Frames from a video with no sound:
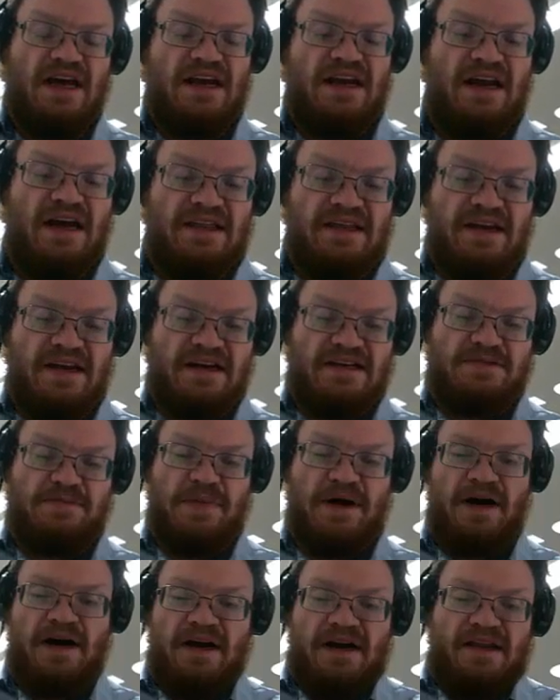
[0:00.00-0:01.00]
Now the next
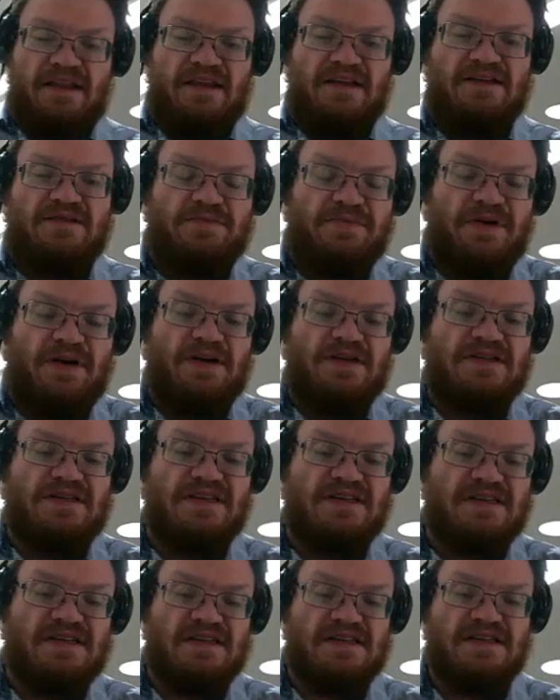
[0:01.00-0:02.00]
part of this
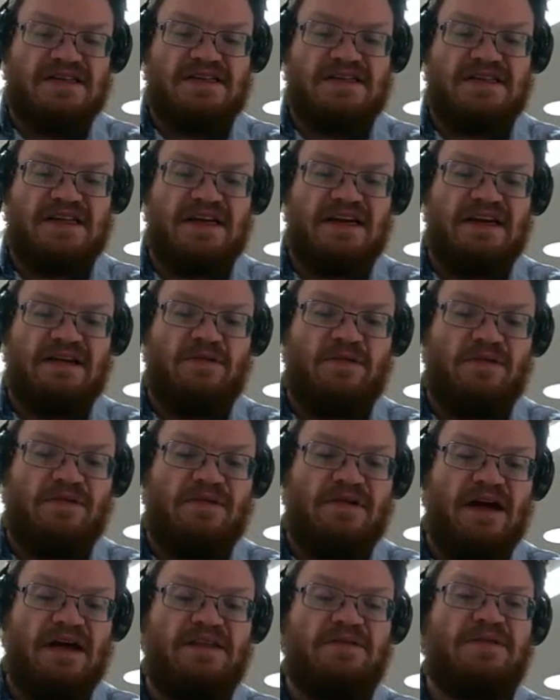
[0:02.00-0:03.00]
process is that
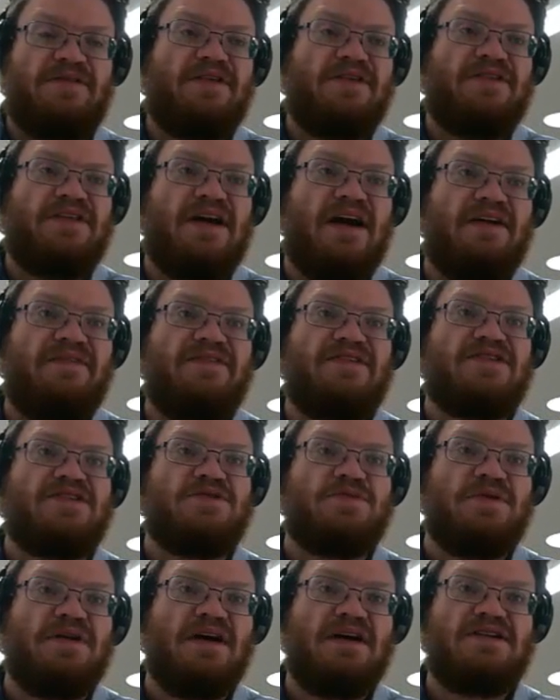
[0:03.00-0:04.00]
now that we've got the
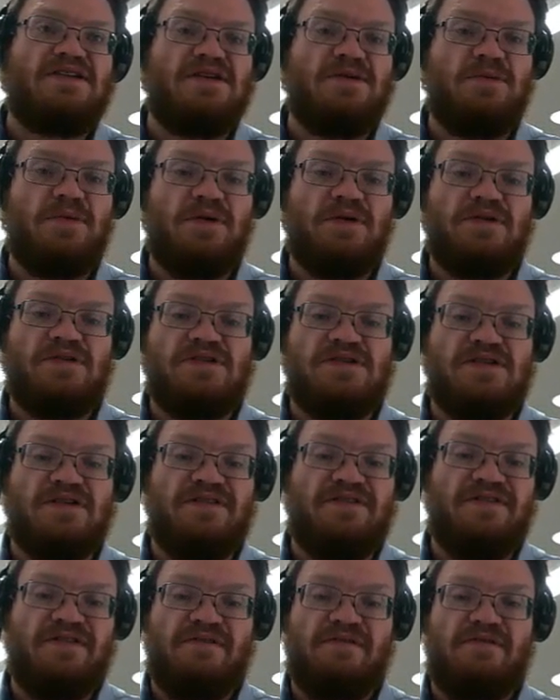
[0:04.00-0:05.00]
averages, we actually want to
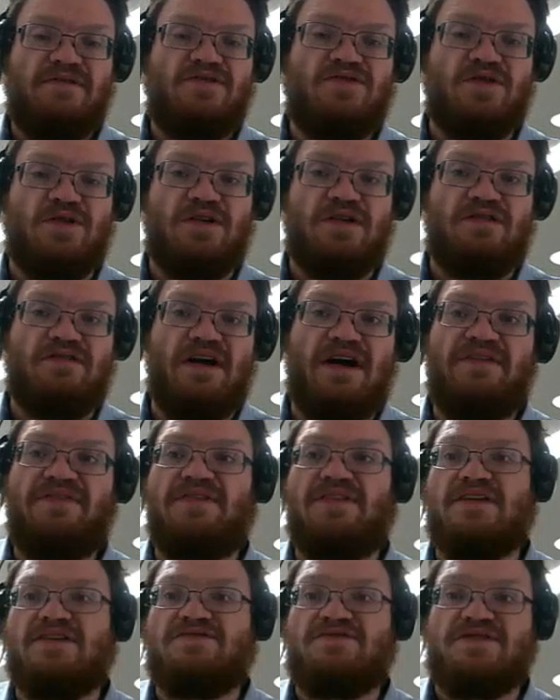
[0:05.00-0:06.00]
draw a graph of
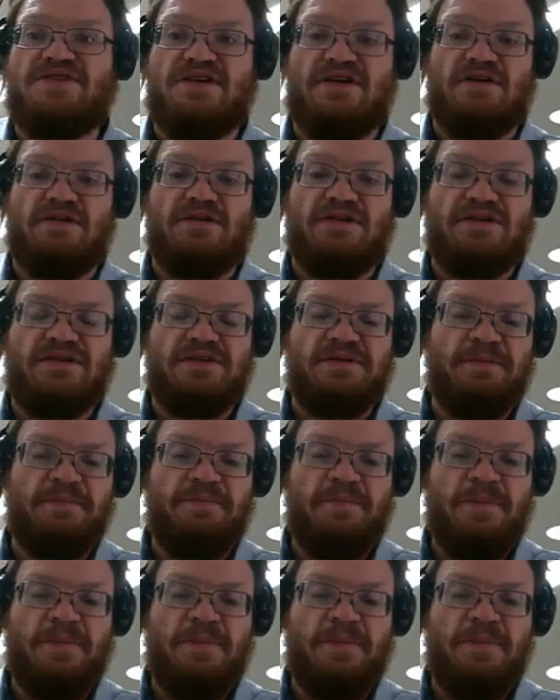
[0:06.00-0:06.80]
these results.